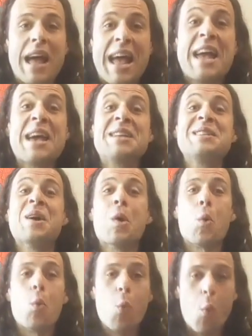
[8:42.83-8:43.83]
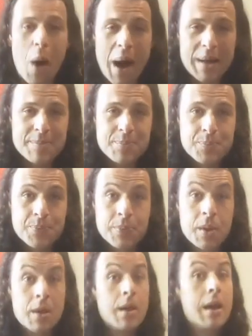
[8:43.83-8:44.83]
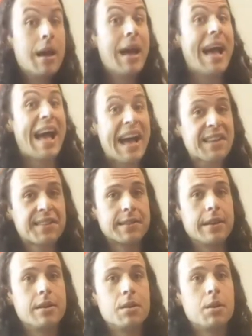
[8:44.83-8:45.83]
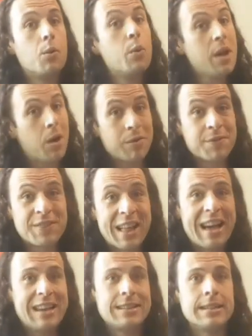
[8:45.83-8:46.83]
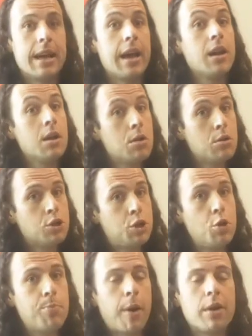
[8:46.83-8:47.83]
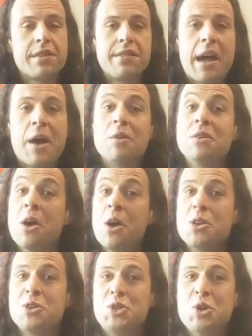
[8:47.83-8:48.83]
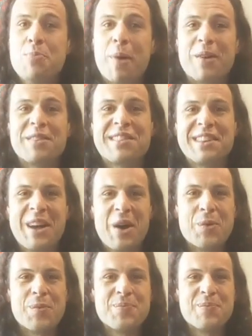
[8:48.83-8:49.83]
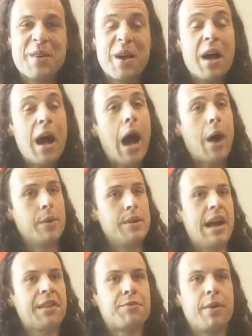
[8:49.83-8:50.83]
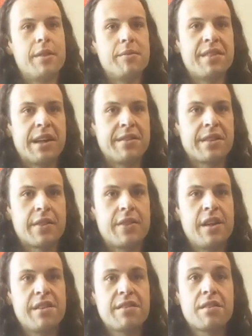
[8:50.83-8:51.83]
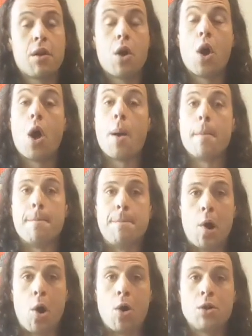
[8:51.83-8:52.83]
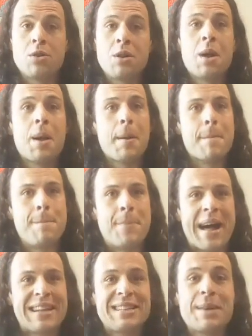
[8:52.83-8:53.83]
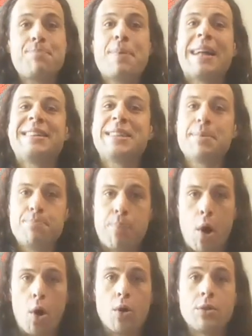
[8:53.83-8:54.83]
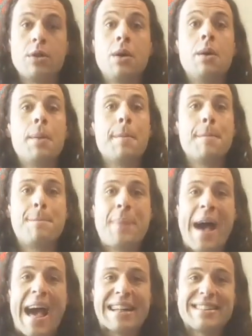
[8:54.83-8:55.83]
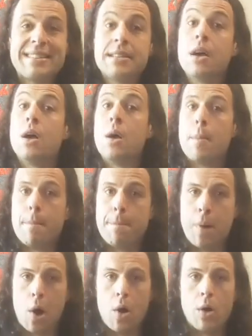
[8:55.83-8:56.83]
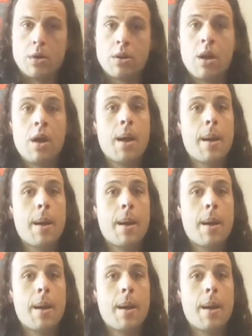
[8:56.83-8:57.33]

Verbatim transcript: And one. Excellent. We are flying today, two parts down, two parts to go. Our next rhythm sounds like this. Pon, pat, a pat, a pon, pat, pon,